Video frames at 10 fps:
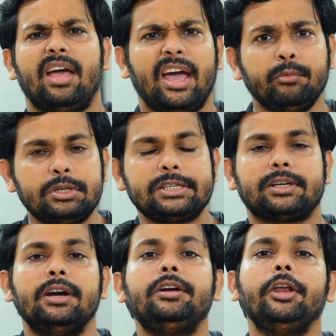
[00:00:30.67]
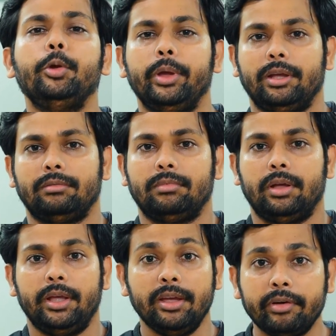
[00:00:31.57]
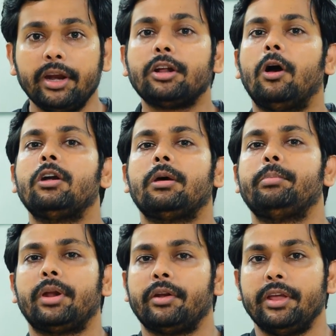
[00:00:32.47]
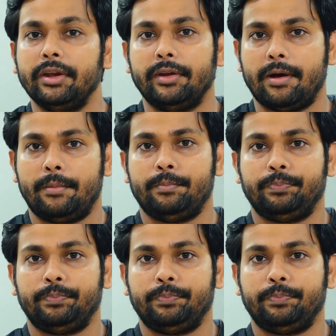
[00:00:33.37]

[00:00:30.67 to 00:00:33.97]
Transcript: and which is continuing even in contemporary India.